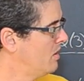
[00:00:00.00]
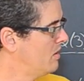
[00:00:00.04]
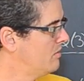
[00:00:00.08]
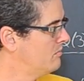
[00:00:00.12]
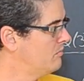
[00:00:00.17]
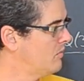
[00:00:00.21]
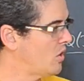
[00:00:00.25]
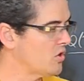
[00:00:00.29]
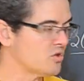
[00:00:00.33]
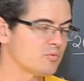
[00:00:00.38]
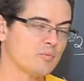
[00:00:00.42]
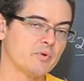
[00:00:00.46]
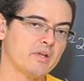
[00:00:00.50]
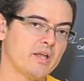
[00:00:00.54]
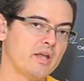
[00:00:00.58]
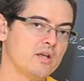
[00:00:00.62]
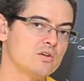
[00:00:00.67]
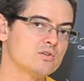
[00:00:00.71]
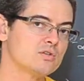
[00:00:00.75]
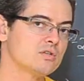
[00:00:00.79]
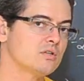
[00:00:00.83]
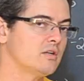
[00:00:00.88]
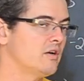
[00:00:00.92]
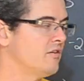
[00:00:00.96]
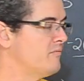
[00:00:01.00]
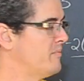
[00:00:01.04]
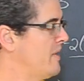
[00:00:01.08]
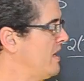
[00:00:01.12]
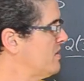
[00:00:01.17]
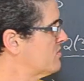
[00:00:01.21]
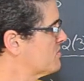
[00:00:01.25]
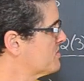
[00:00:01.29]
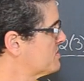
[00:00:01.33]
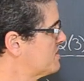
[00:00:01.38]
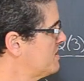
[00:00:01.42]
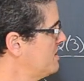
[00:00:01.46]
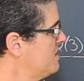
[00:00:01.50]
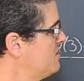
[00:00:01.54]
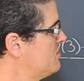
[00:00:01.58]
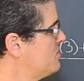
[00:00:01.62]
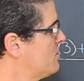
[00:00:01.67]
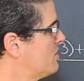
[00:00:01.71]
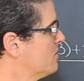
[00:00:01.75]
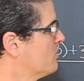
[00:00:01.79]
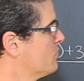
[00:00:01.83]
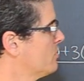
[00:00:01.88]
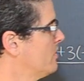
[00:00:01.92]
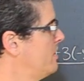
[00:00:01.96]
multiplication of matrices. You
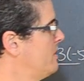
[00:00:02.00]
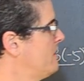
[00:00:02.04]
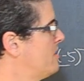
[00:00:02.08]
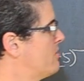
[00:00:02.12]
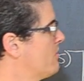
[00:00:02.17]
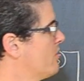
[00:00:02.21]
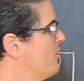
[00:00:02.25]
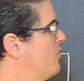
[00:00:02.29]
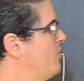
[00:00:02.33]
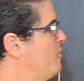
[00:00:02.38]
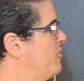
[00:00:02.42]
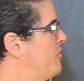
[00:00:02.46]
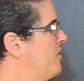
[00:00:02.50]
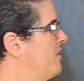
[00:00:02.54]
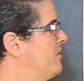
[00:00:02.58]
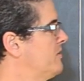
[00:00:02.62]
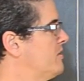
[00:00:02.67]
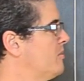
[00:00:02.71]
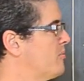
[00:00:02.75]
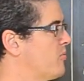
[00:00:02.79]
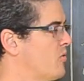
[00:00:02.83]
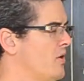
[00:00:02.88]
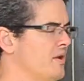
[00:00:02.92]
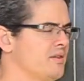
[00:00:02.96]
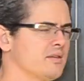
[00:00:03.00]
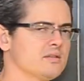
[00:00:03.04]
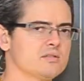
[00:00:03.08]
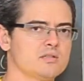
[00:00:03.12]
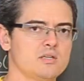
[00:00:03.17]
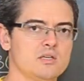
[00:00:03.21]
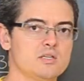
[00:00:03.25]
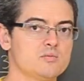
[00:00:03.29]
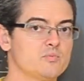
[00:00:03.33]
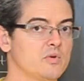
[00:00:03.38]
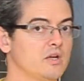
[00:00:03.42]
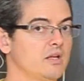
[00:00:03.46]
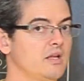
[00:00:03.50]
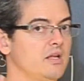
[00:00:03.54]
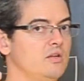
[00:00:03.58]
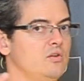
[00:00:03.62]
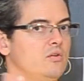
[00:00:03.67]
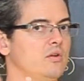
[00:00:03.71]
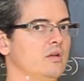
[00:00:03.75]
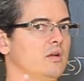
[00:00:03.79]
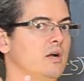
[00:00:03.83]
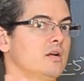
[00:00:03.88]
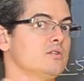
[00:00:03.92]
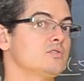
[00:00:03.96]
can regroup the parentheses, but again,
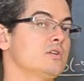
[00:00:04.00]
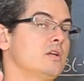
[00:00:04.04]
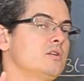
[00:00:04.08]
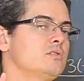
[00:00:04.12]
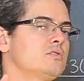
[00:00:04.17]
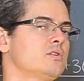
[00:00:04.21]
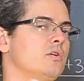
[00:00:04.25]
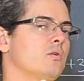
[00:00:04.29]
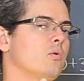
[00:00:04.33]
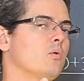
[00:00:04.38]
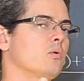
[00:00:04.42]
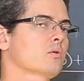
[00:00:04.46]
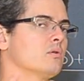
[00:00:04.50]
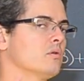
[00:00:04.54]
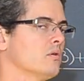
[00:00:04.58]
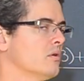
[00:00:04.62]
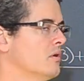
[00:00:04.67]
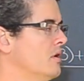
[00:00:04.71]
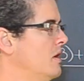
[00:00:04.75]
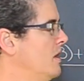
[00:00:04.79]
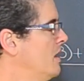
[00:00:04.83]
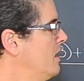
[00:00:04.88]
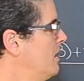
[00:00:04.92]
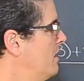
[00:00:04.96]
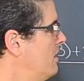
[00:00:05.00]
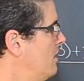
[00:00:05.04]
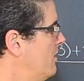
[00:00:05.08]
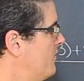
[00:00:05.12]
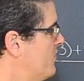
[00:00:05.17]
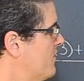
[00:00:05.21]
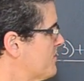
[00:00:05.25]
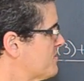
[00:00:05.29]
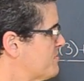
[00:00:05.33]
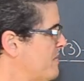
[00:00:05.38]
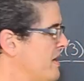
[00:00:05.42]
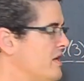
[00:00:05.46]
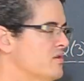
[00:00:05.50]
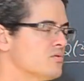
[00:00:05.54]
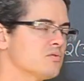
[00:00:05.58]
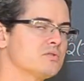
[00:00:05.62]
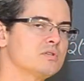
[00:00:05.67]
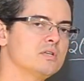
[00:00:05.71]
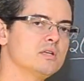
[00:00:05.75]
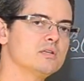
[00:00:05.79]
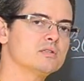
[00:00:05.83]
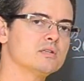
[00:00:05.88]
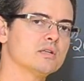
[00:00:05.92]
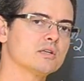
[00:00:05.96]
you cannot change the order of those
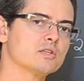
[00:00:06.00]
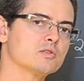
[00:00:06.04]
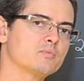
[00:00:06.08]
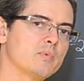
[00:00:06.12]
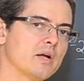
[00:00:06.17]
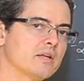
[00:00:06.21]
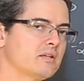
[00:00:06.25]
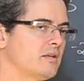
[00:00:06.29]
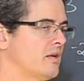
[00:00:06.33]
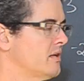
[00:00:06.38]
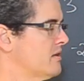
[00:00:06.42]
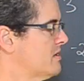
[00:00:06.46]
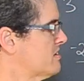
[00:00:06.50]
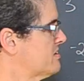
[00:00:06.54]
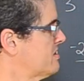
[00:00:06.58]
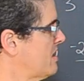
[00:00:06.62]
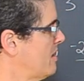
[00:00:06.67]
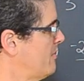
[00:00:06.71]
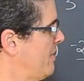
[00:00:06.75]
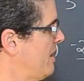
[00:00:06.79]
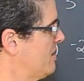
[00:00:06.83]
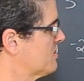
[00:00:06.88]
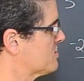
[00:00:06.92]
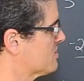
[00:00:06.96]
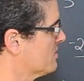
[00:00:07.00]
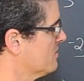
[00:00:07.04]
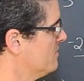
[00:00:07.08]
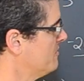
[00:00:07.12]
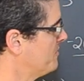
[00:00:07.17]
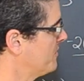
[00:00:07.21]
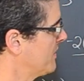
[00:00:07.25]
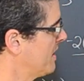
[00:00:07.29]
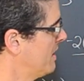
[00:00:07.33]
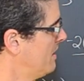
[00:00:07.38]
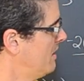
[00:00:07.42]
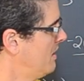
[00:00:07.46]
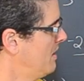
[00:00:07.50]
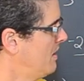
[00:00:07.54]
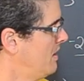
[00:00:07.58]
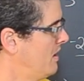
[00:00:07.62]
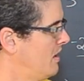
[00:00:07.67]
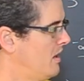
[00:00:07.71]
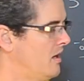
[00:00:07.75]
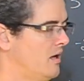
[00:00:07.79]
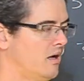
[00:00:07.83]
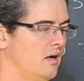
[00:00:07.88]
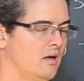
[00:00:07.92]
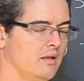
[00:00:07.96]
matrices and expect to get the same answer.
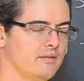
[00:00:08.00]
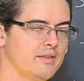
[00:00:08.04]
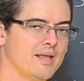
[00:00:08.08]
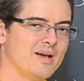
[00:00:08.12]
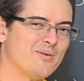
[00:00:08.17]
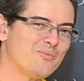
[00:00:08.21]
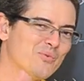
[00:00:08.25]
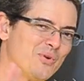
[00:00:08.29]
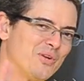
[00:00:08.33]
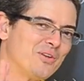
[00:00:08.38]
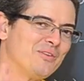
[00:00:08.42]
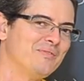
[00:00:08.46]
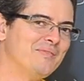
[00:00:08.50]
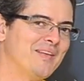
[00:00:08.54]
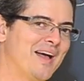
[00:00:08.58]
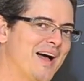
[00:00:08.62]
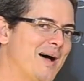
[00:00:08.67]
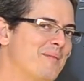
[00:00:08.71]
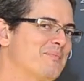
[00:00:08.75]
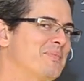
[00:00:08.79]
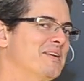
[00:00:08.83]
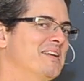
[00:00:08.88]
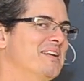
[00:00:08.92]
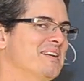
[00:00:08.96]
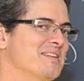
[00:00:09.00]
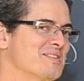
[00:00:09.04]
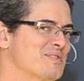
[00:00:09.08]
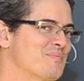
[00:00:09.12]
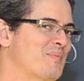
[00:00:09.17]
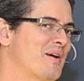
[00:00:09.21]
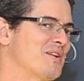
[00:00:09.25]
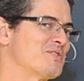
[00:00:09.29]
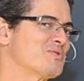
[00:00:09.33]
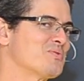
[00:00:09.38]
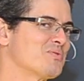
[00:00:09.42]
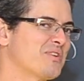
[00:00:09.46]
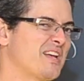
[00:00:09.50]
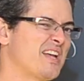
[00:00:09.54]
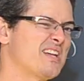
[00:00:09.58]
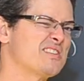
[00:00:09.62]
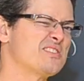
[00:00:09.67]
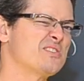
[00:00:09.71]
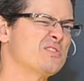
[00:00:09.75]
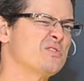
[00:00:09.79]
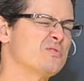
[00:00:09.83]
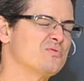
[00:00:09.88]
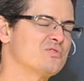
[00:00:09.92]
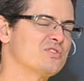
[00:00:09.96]
Uh, that will happen in a special
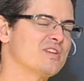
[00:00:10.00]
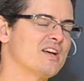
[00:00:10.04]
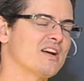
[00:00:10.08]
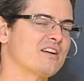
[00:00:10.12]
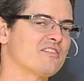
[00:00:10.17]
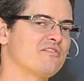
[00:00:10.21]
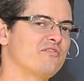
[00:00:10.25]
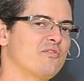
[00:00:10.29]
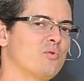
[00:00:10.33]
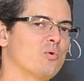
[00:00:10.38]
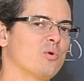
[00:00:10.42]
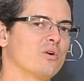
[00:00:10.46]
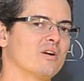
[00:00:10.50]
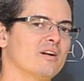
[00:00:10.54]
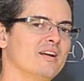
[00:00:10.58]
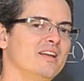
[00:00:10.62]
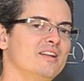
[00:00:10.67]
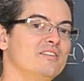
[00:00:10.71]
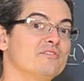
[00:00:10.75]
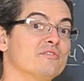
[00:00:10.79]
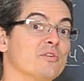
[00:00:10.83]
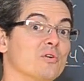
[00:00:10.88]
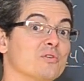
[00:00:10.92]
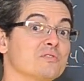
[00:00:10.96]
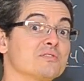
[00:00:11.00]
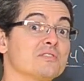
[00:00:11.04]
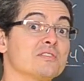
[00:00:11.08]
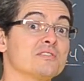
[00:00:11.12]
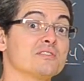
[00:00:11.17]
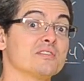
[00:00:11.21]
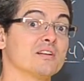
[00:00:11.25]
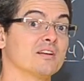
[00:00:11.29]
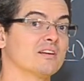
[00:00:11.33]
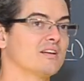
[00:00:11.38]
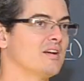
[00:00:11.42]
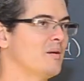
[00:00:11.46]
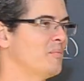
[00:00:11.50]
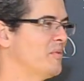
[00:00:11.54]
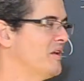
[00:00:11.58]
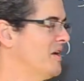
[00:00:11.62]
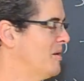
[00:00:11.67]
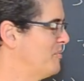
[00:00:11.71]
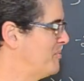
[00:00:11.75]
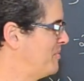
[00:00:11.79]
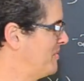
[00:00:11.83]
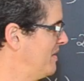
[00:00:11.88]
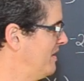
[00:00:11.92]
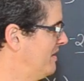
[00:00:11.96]
case as you check for inverses in a coming
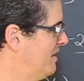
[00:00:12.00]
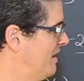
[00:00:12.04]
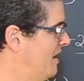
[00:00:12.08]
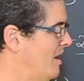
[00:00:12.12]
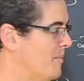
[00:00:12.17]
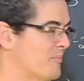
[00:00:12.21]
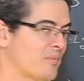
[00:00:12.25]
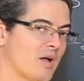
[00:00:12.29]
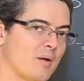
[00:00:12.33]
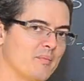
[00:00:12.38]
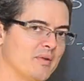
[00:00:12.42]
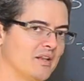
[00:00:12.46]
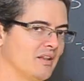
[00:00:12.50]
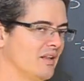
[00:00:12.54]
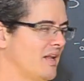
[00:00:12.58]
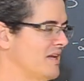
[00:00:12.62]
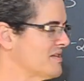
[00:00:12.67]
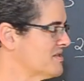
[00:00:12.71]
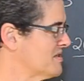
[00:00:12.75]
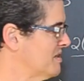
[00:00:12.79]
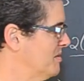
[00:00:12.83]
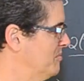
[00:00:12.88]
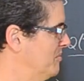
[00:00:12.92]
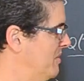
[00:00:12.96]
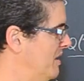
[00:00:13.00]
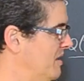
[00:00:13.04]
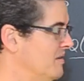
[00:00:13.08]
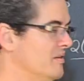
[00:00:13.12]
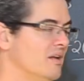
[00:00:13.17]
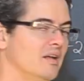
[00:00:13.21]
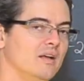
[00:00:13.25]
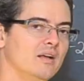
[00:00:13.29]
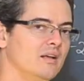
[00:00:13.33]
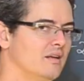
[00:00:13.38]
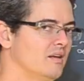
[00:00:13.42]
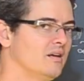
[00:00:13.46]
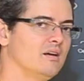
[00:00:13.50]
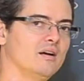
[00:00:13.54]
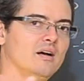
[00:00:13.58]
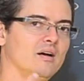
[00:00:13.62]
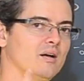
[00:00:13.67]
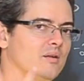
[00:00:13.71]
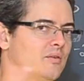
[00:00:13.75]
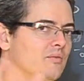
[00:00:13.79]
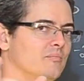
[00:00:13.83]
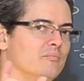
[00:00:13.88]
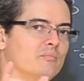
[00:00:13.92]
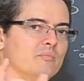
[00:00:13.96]
up in an upcoming lesson, but
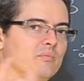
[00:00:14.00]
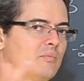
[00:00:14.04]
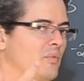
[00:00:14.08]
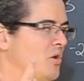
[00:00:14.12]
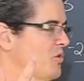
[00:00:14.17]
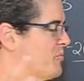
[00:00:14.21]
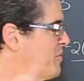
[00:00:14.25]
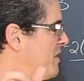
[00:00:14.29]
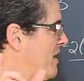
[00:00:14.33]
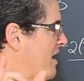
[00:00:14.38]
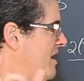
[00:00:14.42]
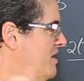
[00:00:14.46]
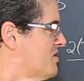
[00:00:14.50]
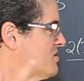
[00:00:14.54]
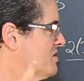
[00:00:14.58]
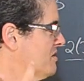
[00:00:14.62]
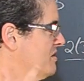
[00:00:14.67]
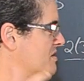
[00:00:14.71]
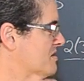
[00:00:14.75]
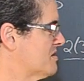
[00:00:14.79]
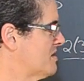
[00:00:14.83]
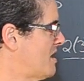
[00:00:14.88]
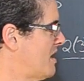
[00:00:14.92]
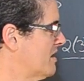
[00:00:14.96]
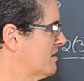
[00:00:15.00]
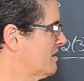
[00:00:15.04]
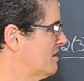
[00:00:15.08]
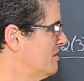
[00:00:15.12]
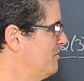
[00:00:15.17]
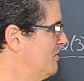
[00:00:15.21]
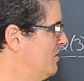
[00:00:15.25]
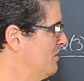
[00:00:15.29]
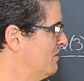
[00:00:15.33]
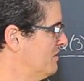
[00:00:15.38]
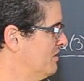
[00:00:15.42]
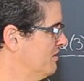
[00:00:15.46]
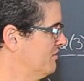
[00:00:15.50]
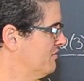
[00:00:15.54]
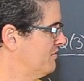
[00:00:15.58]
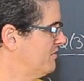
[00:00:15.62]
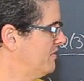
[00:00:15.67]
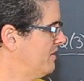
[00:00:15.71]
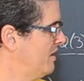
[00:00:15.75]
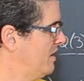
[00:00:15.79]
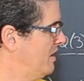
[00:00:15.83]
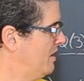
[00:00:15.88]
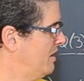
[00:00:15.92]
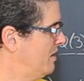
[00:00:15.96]
uh, multiplication is not commutative
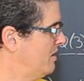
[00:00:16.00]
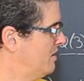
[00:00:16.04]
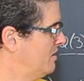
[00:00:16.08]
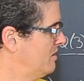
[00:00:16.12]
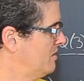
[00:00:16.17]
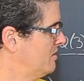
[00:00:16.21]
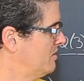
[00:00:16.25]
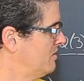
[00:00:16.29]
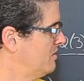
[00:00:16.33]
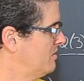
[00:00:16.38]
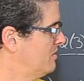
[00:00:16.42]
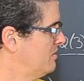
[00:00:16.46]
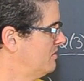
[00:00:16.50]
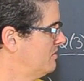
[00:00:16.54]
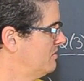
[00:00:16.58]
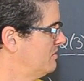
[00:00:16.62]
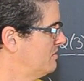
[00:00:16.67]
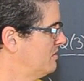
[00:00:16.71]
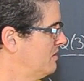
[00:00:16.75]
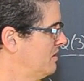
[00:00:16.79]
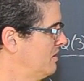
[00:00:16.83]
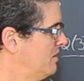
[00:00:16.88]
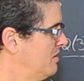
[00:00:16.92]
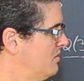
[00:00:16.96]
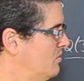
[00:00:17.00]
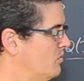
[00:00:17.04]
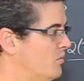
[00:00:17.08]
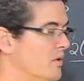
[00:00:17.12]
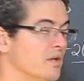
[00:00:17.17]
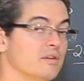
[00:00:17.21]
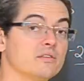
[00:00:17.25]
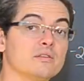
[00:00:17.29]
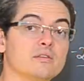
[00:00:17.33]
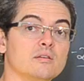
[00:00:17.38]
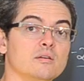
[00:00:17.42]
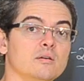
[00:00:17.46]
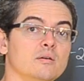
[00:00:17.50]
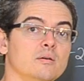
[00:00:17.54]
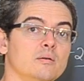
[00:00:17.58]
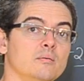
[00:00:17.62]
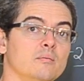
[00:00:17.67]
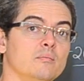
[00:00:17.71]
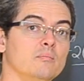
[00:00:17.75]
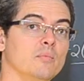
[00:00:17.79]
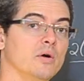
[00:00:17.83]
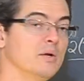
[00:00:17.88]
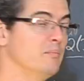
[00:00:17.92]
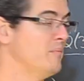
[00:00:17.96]
uh, with
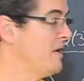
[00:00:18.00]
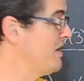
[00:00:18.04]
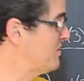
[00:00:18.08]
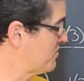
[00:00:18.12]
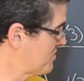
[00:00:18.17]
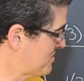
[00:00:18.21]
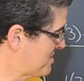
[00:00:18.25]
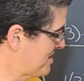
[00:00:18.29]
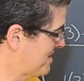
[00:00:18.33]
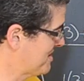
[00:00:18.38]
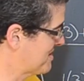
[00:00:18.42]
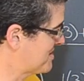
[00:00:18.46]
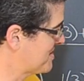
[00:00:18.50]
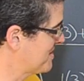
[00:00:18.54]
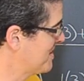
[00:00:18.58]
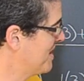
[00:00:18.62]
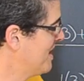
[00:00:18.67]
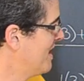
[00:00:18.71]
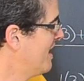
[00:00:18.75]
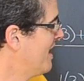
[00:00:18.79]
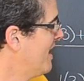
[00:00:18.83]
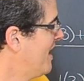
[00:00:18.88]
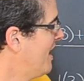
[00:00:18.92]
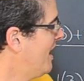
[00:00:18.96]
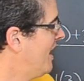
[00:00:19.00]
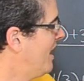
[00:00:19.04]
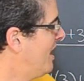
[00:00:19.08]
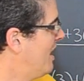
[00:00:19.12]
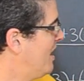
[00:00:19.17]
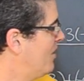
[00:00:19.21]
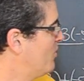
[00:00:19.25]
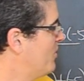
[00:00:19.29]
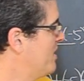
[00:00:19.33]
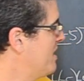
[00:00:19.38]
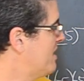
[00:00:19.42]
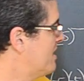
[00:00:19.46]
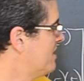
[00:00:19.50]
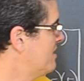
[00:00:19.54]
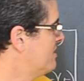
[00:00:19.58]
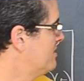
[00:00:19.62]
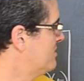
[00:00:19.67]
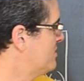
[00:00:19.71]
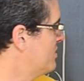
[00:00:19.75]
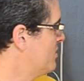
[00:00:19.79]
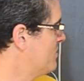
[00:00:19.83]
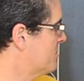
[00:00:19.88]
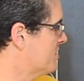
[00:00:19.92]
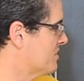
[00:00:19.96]
matrices. Uh, we
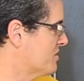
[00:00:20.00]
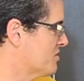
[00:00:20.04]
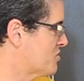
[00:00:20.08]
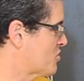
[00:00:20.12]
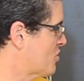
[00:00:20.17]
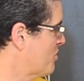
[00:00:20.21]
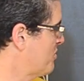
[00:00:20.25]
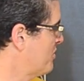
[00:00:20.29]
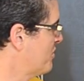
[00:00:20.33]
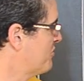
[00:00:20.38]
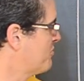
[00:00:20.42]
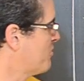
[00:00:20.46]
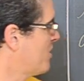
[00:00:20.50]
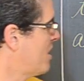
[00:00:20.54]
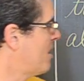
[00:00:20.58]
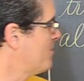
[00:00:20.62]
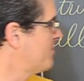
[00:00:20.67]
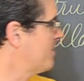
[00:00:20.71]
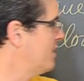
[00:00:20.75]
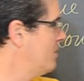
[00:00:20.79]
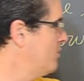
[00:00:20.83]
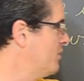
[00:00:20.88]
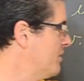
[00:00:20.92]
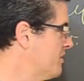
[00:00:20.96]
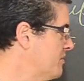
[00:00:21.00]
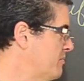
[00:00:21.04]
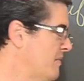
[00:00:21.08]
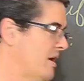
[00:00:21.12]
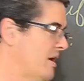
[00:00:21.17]
can do the distributive property with